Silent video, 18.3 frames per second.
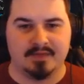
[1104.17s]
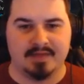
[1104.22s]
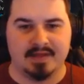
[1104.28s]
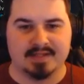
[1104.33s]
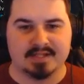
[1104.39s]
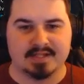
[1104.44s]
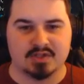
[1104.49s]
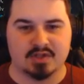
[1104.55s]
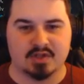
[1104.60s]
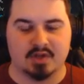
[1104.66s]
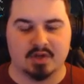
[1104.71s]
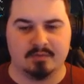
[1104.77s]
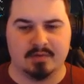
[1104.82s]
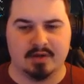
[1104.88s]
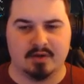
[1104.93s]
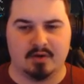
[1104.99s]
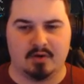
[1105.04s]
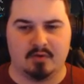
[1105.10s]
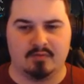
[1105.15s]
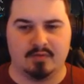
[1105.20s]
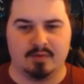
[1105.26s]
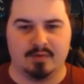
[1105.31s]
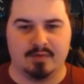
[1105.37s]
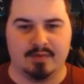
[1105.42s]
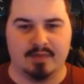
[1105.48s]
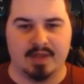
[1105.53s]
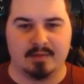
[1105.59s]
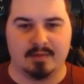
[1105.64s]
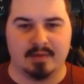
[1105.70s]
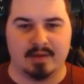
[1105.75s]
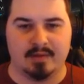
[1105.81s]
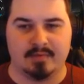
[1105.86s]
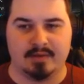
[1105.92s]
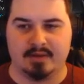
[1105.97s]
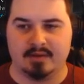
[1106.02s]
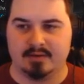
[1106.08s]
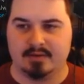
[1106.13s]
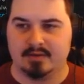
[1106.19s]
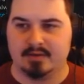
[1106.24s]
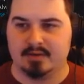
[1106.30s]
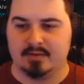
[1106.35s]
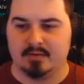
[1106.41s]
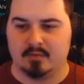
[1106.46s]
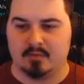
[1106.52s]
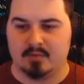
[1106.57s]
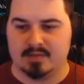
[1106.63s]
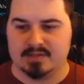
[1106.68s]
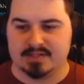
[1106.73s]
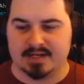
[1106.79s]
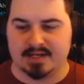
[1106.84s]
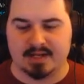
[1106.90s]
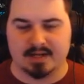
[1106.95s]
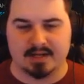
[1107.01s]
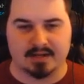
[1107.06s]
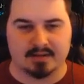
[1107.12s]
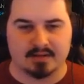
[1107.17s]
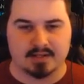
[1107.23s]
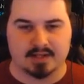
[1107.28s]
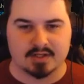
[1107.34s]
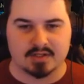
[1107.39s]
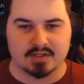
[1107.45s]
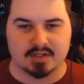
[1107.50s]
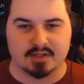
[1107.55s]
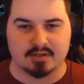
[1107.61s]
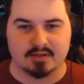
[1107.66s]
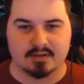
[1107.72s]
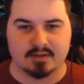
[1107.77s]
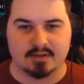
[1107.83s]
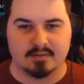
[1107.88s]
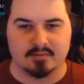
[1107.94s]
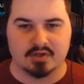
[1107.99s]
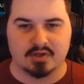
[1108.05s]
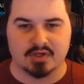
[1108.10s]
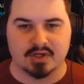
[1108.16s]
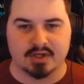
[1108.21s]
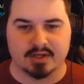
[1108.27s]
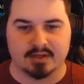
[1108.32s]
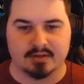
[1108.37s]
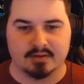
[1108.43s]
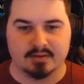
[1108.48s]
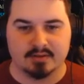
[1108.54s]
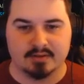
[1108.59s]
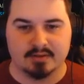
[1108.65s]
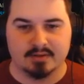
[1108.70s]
Yeah, I think it's actually going to be over there, maybe. Where's it at, actually? Let me check.